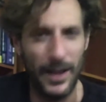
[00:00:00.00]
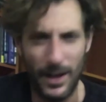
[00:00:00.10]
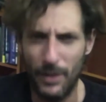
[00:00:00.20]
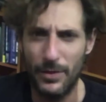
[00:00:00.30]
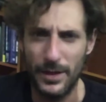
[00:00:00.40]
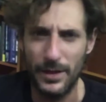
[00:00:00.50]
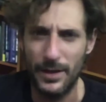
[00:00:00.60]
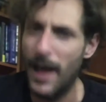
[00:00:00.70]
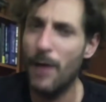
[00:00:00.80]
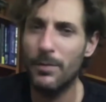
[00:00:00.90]
the
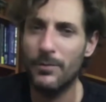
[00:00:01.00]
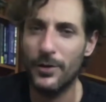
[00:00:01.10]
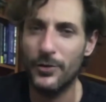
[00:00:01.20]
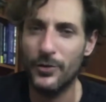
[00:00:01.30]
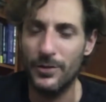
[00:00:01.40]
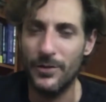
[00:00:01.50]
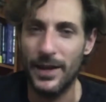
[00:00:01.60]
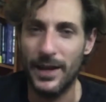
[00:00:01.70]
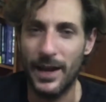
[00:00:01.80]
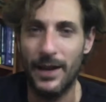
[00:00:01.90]
album version, if I
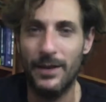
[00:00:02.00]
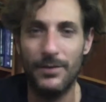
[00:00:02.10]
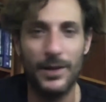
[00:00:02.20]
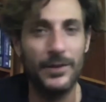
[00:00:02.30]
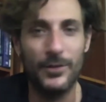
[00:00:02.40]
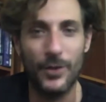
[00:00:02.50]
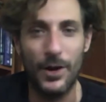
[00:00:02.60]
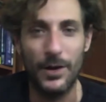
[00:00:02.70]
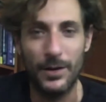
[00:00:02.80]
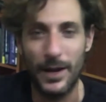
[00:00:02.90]
can, of any
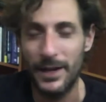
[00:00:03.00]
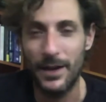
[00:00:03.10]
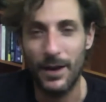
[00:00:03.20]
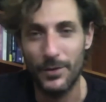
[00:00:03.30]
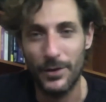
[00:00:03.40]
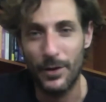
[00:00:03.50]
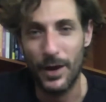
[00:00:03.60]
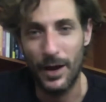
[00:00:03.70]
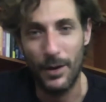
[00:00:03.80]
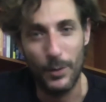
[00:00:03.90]
song, any cover
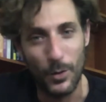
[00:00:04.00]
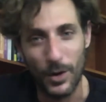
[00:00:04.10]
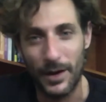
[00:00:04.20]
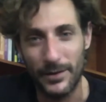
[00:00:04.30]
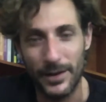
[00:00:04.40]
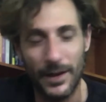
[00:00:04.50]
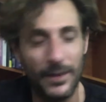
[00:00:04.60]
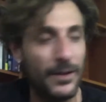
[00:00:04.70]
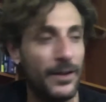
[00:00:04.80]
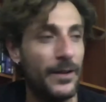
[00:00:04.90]
that we work on together.
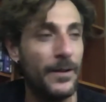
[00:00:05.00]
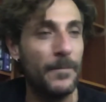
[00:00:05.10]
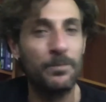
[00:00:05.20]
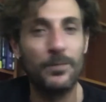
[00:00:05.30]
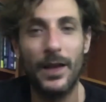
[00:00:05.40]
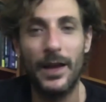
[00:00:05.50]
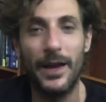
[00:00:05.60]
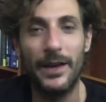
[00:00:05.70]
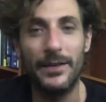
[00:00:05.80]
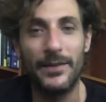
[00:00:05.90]

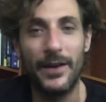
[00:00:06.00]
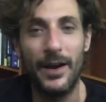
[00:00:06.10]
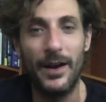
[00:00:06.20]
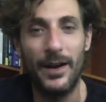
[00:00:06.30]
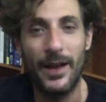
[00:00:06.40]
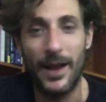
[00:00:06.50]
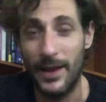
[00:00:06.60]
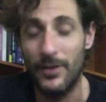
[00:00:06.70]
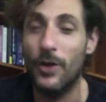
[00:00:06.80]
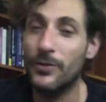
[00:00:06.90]
And
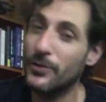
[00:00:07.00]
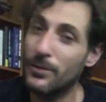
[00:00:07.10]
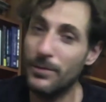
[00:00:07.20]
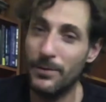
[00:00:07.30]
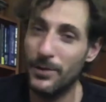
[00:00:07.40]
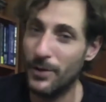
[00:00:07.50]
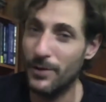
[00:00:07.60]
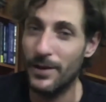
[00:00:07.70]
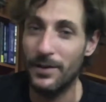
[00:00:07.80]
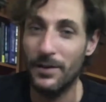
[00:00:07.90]
also sometimes I try to
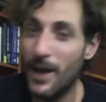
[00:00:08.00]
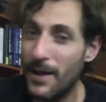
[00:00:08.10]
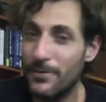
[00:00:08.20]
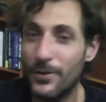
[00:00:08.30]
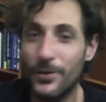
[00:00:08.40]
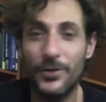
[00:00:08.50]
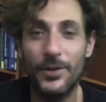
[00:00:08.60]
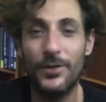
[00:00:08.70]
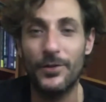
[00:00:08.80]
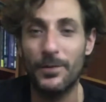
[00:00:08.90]
find a live
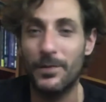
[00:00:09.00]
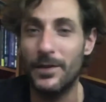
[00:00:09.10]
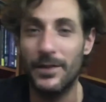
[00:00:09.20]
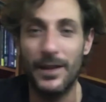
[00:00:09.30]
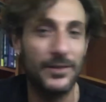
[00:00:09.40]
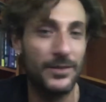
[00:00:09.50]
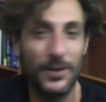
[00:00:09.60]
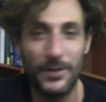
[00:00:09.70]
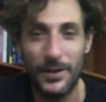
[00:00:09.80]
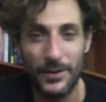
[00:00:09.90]
version or something that's
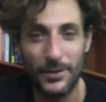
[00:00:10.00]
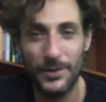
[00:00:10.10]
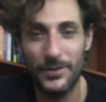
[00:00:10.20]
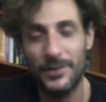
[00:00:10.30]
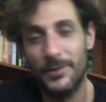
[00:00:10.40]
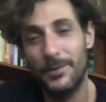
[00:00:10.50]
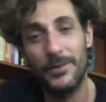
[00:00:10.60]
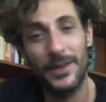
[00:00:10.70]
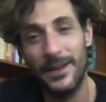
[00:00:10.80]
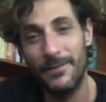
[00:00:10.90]
uncharacteristic. Sometimes
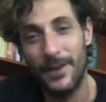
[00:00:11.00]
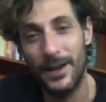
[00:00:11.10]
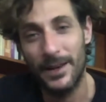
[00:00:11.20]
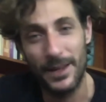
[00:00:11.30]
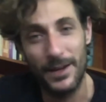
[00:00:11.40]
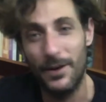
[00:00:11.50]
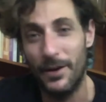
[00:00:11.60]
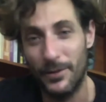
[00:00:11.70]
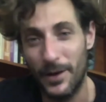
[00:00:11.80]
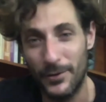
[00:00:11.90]
I can't find the
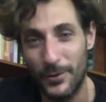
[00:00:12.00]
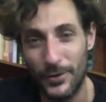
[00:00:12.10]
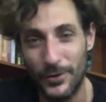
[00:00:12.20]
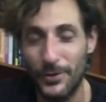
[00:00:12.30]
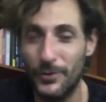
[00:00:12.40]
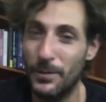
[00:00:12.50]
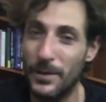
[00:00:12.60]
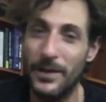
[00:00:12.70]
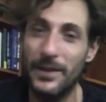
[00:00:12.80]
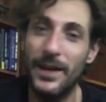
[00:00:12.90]
authorized version or something
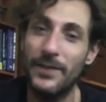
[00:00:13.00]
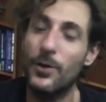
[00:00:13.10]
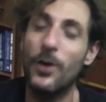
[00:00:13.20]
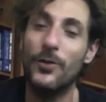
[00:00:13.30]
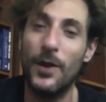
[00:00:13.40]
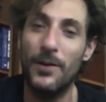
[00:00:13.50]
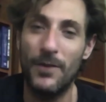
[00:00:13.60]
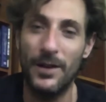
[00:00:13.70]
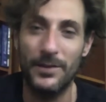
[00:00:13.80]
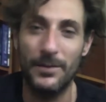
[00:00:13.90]
like that, so I'll try and
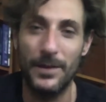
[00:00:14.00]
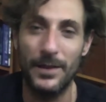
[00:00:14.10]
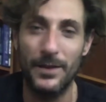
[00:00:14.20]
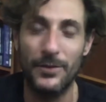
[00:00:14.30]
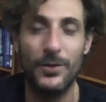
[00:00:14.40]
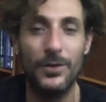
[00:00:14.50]
find something there. So